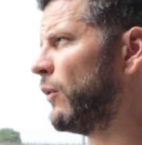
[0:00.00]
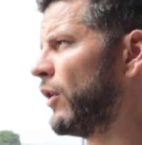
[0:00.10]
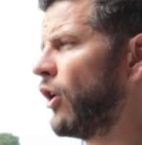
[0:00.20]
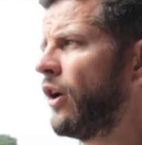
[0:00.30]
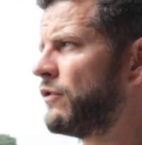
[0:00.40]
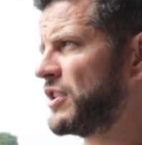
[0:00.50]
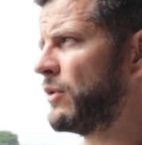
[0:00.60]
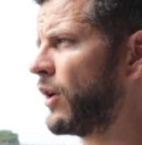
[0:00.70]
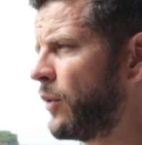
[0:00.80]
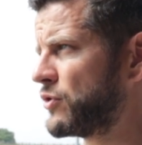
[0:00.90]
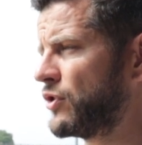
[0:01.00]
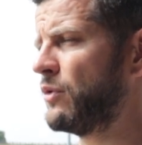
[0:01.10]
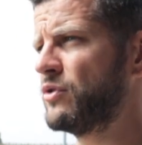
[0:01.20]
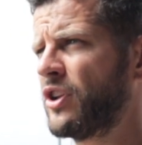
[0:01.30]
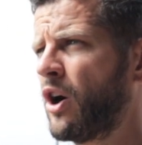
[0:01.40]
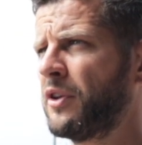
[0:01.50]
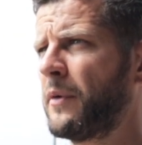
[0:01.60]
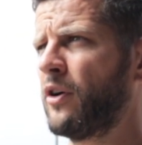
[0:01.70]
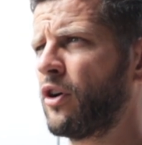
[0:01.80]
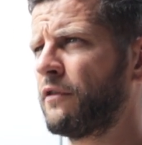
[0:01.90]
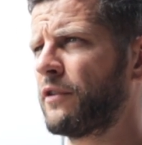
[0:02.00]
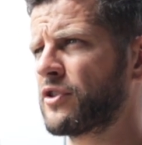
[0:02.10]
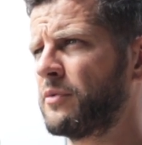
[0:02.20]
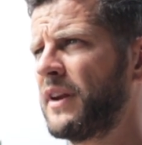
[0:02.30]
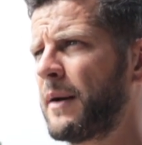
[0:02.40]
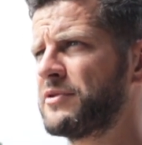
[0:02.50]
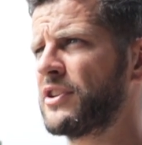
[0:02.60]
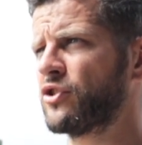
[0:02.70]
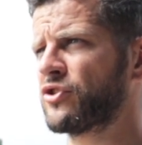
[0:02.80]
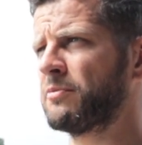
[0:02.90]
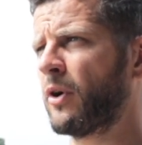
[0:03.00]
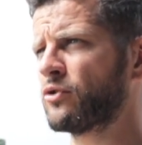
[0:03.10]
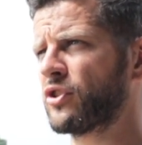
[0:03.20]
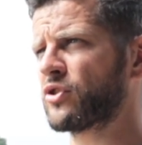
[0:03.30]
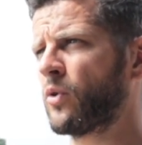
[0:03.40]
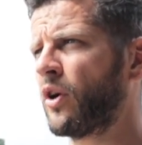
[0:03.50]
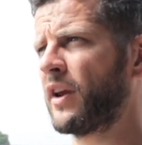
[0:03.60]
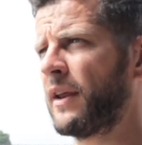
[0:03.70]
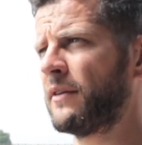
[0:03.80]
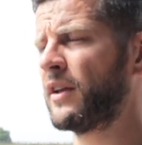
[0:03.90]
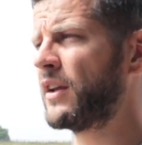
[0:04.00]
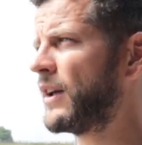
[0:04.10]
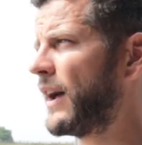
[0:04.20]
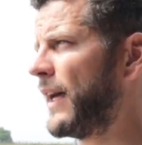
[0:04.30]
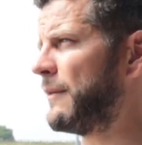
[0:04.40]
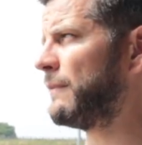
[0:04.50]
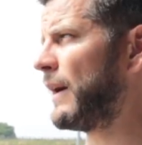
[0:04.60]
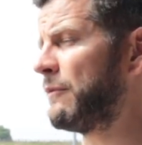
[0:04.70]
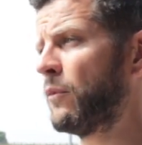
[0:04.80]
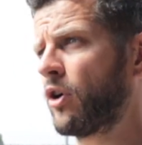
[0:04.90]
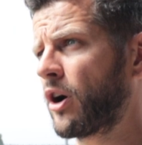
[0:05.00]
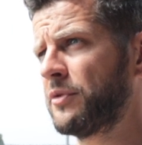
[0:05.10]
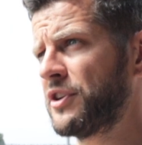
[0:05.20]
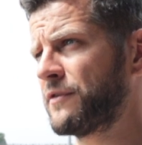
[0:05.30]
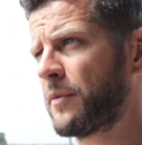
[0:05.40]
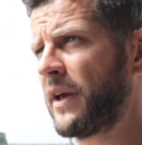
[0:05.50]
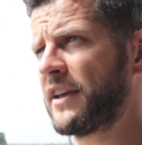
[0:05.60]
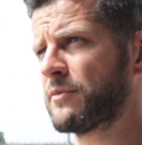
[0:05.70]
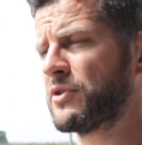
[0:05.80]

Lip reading: It was known that we were looking for someone in that position just to bolster the squad and then have more competition for places,